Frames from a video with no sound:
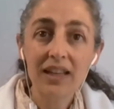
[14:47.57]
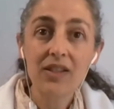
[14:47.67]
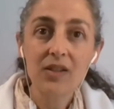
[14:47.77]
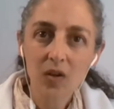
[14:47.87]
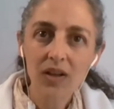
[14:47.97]

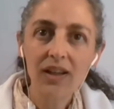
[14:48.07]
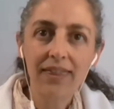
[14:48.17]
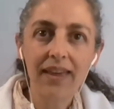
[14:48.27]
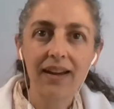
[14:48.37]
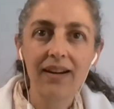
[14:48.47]
it's
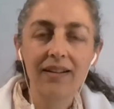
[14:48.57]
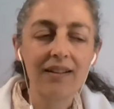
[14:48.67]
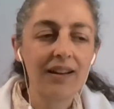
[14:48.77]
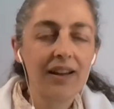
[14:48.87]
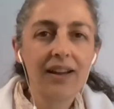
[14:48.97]
only
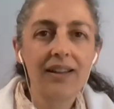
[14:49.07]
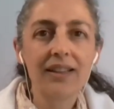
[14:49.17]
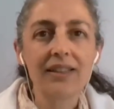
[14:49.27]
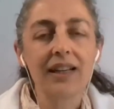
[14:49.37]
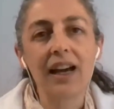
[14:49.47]
there
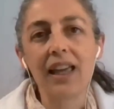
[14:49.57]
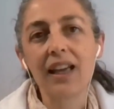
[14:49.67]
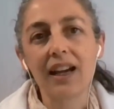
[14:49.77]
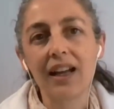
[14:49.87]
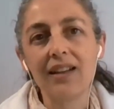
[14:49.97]
that I
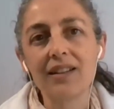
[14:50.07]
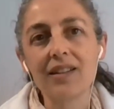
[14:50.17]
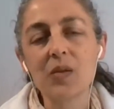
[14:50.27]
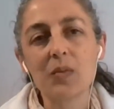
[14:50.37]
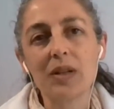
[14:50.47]
can
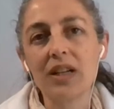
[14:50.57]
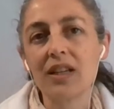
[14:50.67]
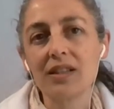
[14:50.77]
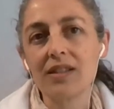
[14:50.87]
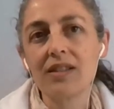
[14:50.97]

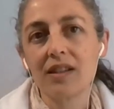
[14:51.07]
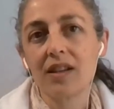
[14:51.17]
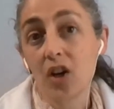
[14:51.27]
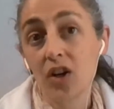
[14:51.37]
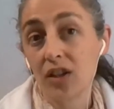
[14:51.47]
experience
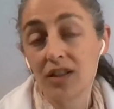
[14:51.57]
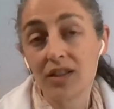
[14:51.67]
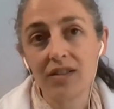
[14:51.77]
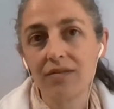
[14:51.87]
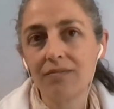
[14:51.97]
God.
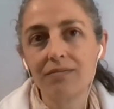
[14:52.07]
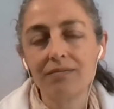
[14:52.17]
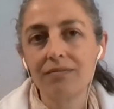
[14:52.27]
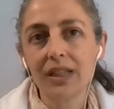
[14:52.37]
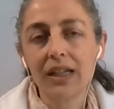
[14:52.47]

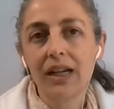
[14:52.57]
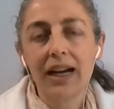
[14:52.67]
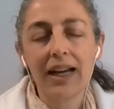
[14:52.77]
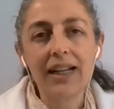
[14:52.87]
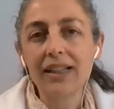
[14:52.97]

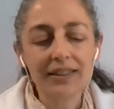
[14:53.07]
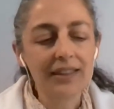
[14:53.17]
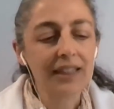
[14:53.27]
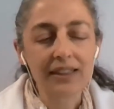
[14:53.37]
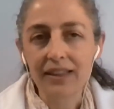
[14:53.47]
And I
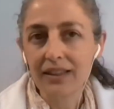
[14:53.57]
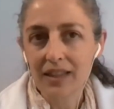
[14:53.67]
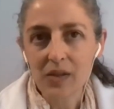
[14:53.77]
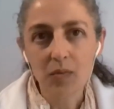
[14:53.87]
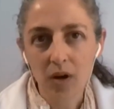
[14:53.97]
think that at
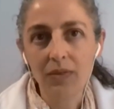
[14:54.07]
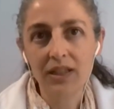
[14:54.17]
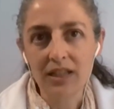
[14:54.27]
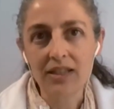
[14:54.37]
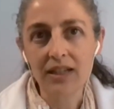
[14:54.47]
this
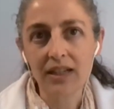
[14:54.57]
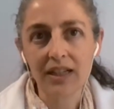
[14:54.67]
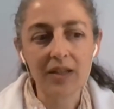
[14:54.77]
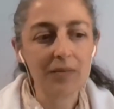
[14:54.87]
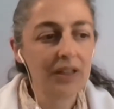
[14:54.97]
moment in
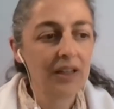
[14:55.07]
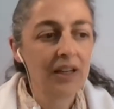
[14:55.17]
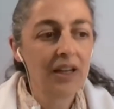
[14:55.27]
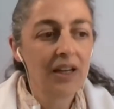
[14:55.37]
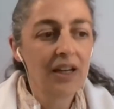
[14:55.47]
time,
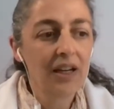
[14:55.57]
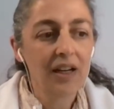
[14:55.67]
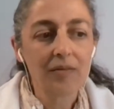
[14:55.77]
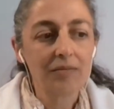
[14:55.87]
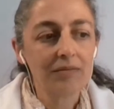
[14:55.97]

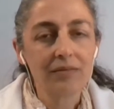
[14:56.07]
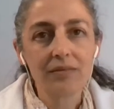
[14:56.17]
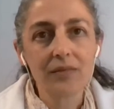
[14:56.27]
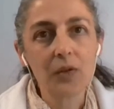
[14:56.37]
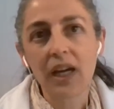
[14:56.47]

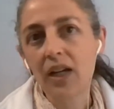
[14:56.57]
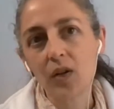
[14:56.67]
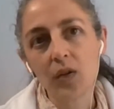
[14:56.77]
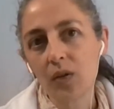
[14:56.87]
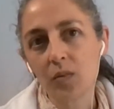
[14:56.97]
we are
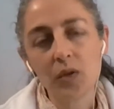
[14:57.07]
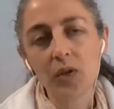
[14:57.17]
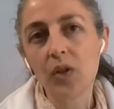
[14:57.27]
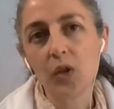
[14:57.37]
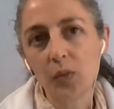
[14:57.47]
all
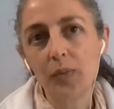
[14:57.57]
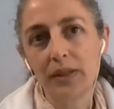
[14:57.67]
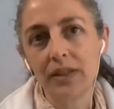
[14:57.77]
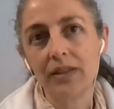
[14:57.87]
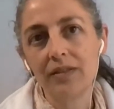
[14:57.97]
more
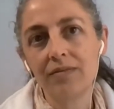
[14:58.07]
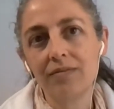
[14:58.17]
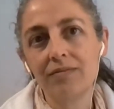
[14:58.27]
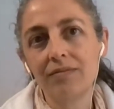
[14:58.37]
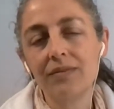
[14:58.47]
open
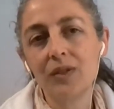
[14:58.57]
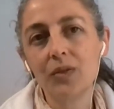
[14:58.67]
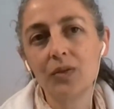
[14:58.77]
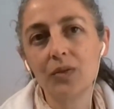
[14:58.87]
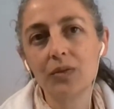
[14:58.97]

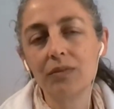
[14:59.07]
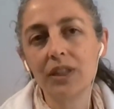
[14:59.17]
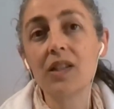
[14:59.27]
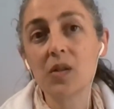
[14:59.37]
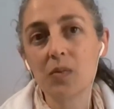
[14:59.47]
to
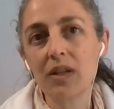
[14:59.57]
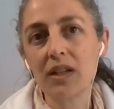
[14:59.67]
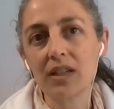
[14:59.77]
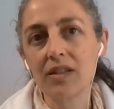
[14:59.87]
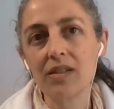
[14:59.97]
the
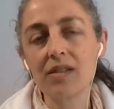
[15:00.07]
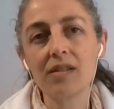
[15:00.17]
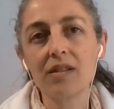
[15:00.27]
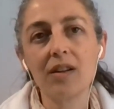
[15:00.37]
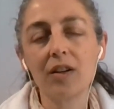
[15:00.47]

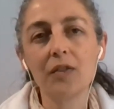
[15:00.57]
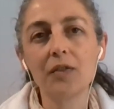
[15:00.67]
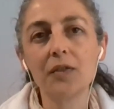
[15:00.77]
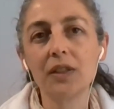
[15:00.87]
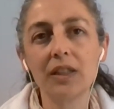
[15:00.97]
experience
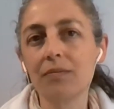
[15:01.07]
of